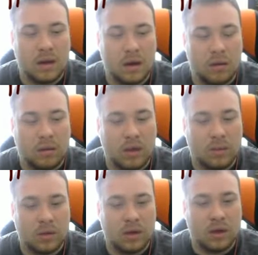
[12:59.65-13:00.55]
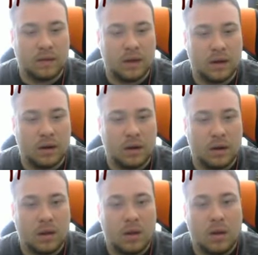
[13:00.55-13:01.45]
No. Keep looking then.
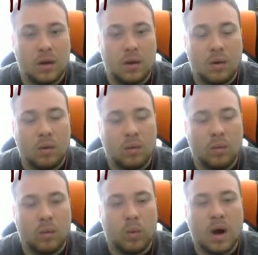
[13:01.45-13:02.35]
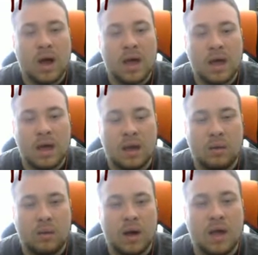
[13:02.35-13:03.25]

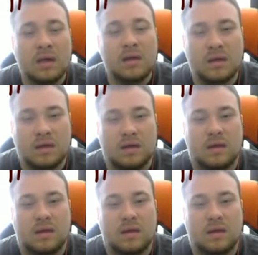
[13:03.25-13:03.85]
Why? What?